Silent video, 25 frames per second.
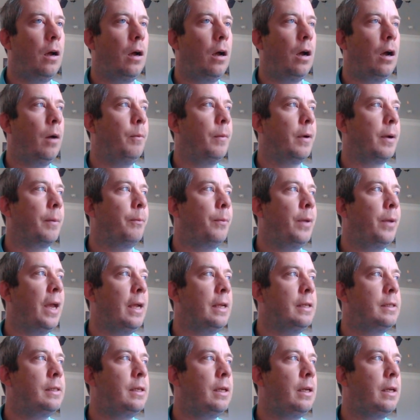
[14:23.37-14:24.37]
I'm going to
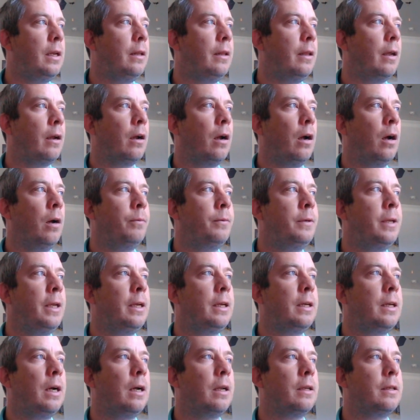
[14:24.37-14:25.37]
paste it in there, update
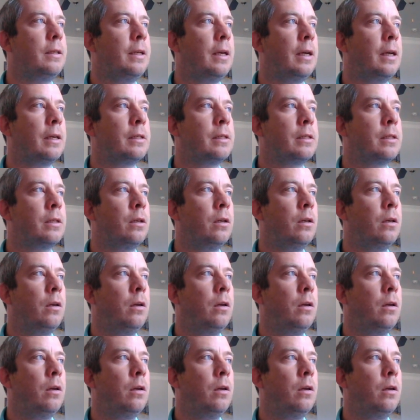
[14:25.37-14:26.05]
context,